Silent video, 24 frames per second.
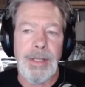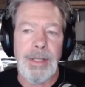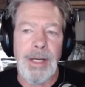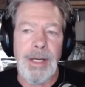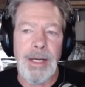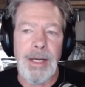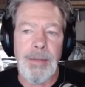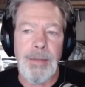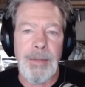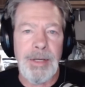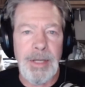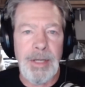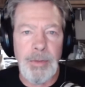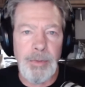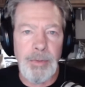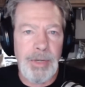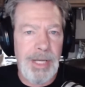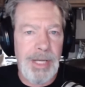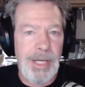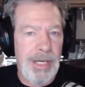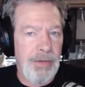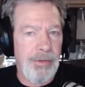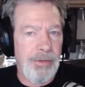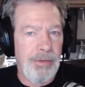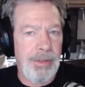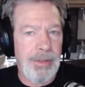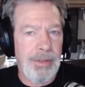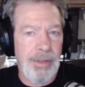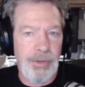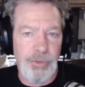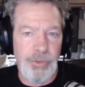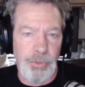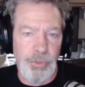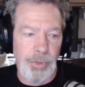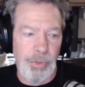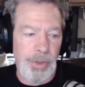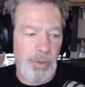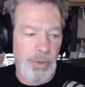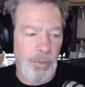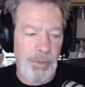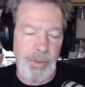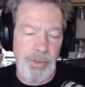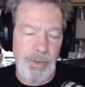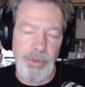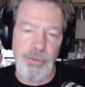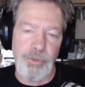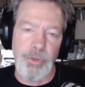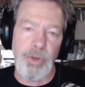And they were hearing the drill
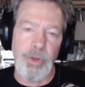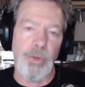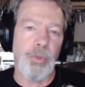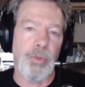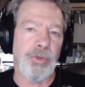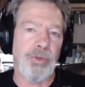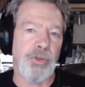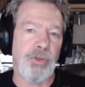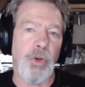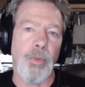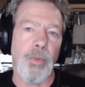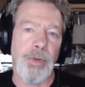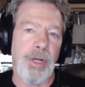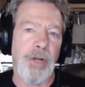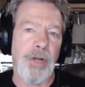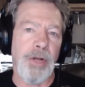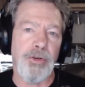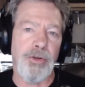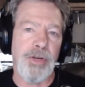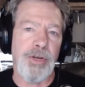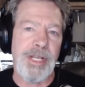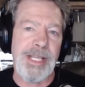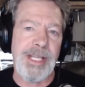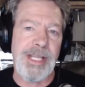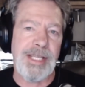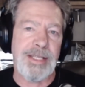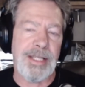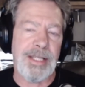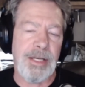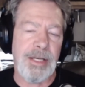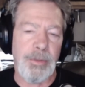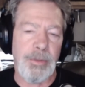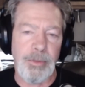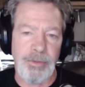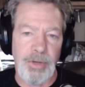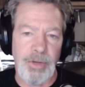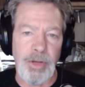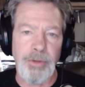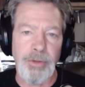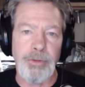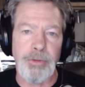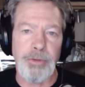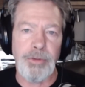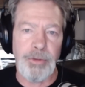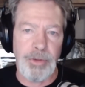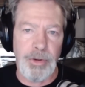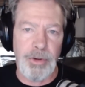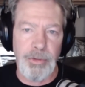when the drill was going underneath and it was
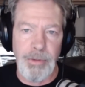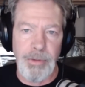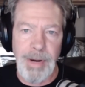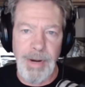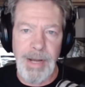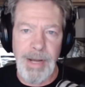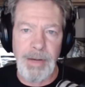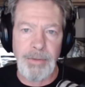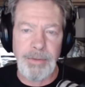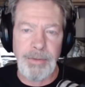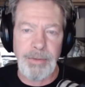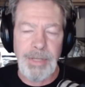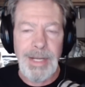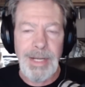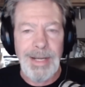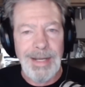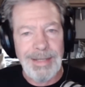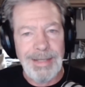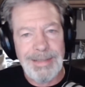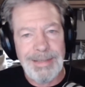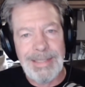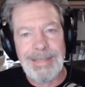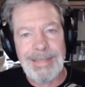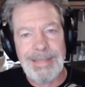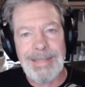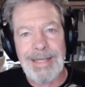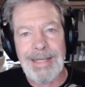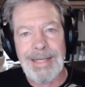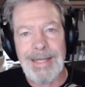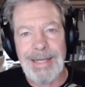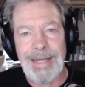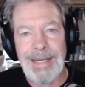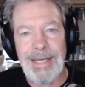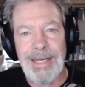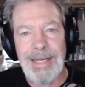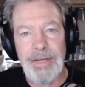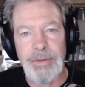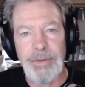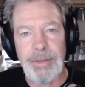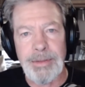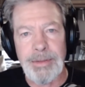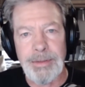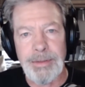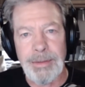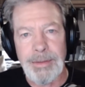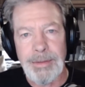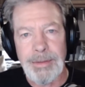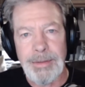under the ground, and yet they could hear
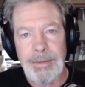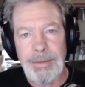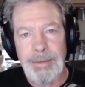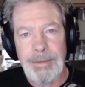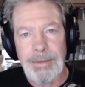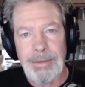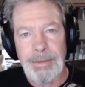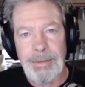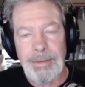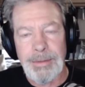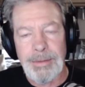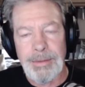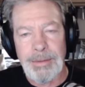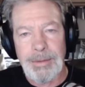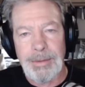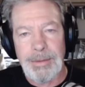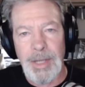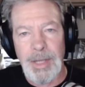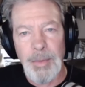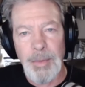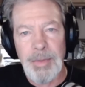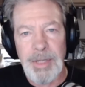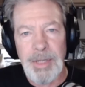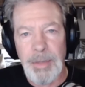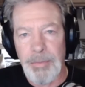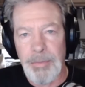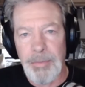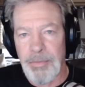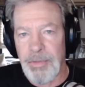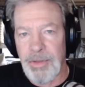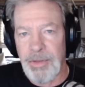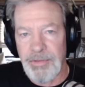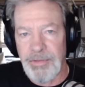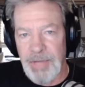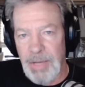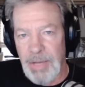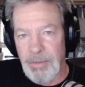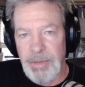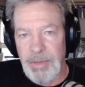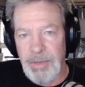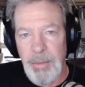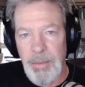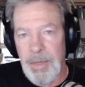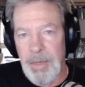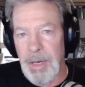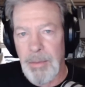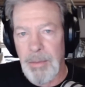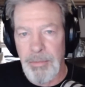it coming up, the sound
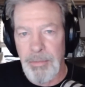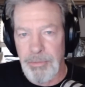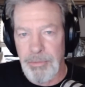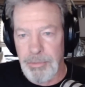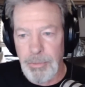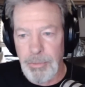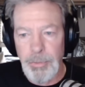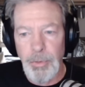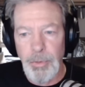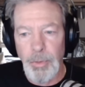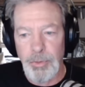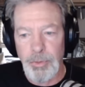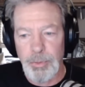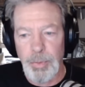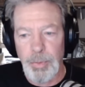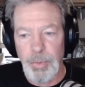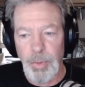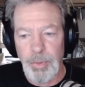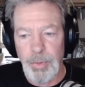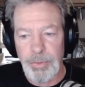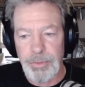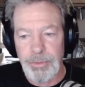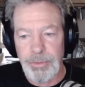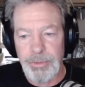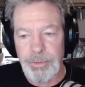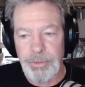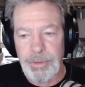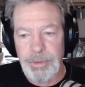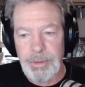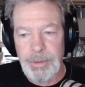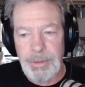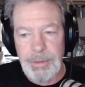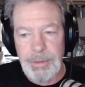coming up through those boulders.